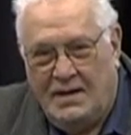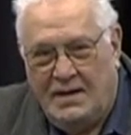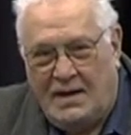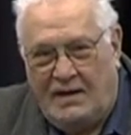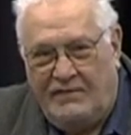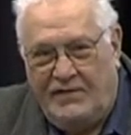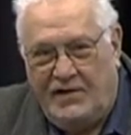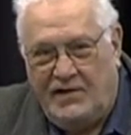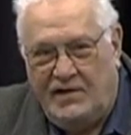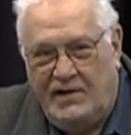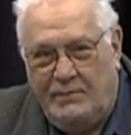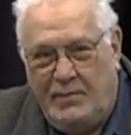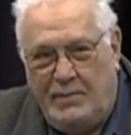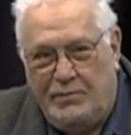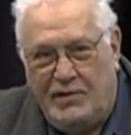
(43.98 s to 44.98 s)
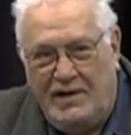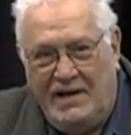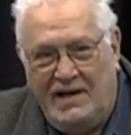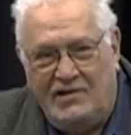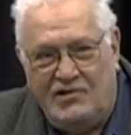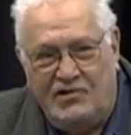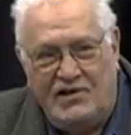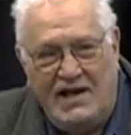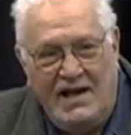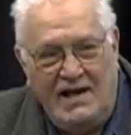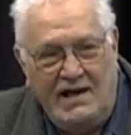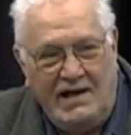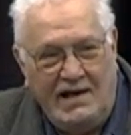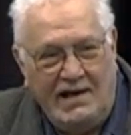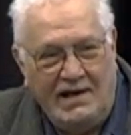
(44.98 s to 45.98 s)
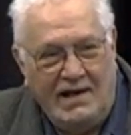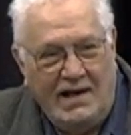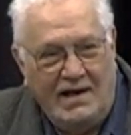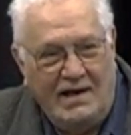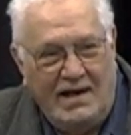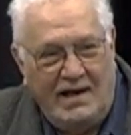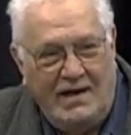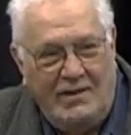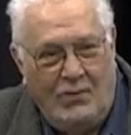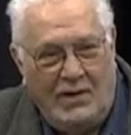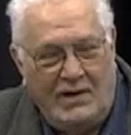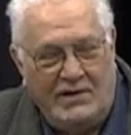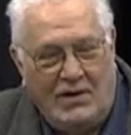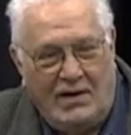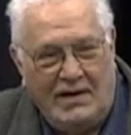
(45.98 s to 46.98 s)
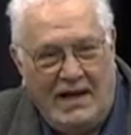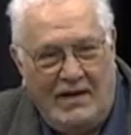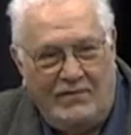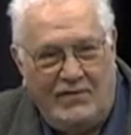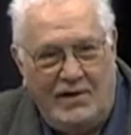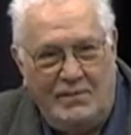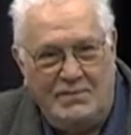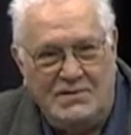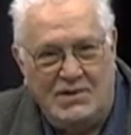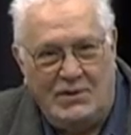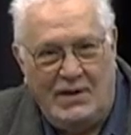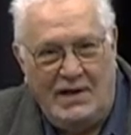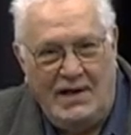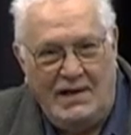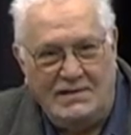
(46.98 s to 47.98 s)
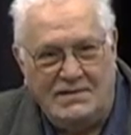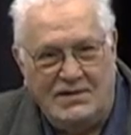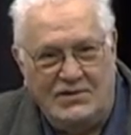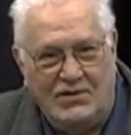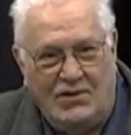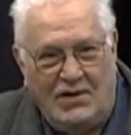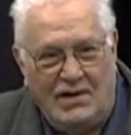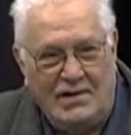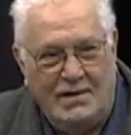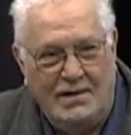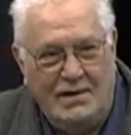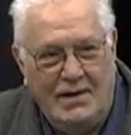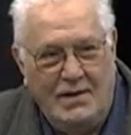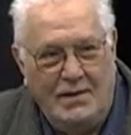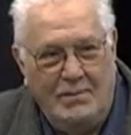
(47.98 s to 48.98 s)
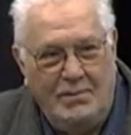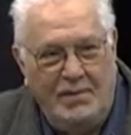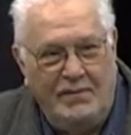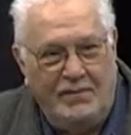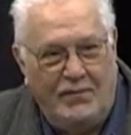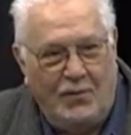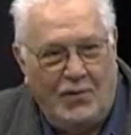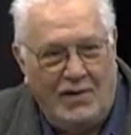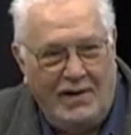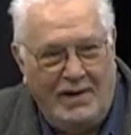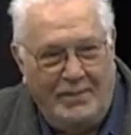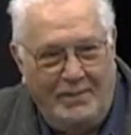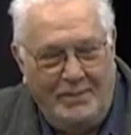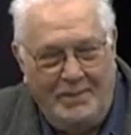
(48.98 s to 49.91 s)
I figured he'd be pretty entertaining, and I didn't want to talk after him, so I asked to talk before him.